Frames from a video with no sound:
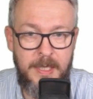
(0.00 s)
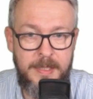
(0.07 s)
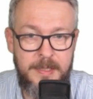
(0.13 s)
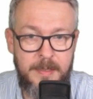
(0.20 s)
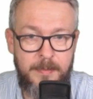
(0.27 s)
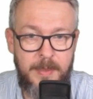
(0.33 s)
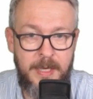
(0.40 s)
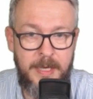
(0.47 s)

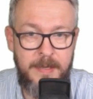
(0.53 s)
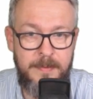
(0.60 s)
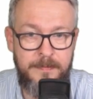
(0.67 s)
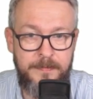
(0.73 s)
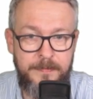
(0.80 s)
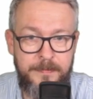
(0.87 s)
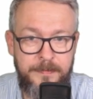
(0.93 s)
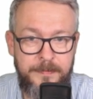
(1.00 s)
Let's apply
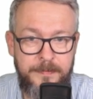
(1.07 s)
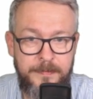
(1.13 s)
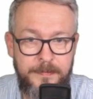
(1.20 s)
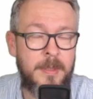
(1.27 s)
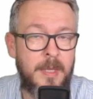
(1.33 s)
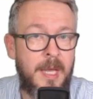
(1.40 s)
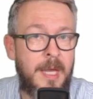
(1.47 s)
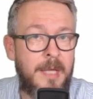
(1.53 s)

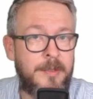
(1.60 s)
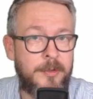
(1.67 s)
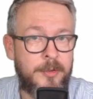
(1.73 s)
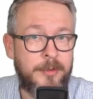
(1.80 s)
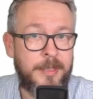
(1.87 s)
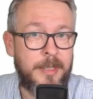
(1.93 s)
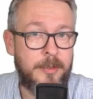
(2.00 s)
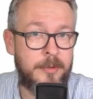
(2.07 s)
and the
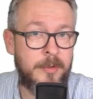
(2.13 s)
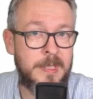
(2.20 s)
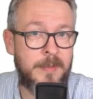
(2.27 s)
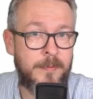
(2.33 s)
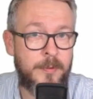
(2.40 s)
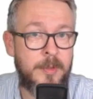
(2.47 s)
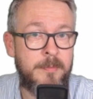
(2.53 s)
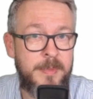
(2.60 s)
total
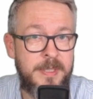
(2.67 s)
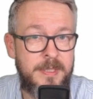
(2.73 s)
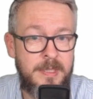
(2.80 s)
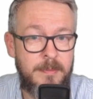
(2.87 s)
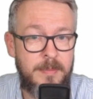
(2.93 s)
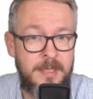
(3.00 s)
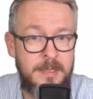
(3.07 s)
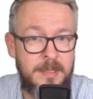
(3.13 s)
cost for P
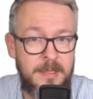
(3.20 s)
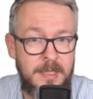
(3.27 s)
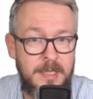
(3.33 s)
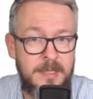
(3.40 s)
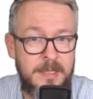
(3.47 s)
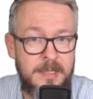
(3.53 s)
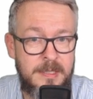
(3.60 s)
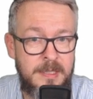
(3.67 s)
C Bs
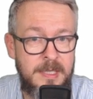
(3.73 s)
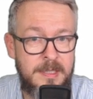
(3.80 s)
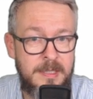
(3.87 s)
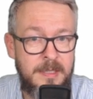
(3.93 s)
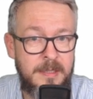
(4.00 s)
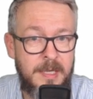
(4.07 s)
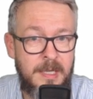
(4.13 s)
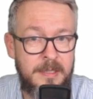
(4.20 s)
is
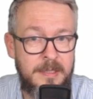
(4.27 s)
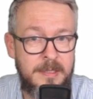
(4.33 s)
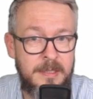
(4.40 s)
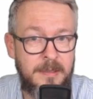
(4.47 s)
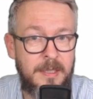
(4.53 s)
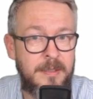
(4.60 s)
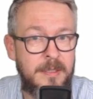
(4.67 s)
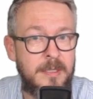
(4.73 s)
sixteen dollars.
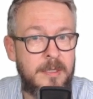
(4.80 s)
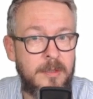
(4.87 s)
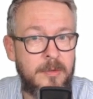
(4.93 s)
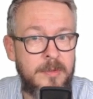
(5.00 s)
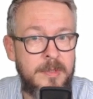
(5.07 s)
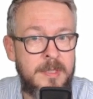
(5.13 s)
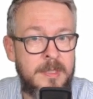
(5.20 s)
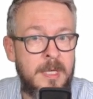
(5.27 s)
That
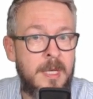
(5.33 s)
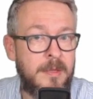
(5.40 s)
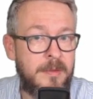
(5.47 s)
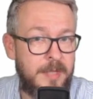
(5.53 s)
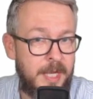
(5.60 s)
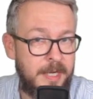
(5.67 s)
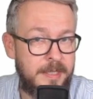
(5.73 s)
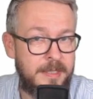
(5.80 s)
includes
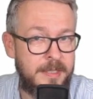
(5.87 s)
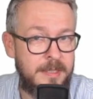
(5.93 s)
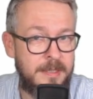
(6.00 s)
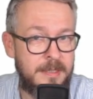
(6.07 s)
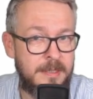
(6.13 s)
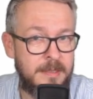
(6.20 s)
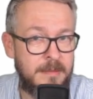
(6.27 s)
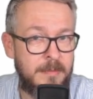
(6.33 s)

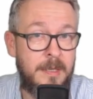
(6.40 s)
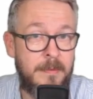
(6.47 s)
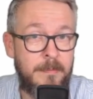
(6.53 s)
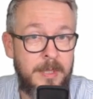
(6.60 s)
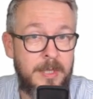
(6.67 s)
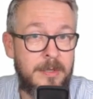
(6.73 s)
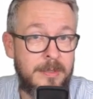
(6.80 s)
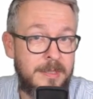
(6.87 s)
taxes,
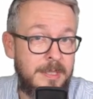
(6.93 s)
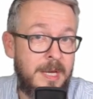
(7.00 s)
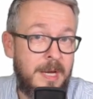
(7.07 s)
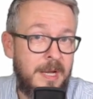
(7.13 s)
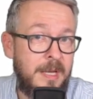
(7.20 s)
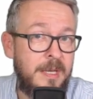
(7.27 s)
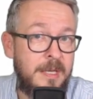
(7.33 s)
because yeah,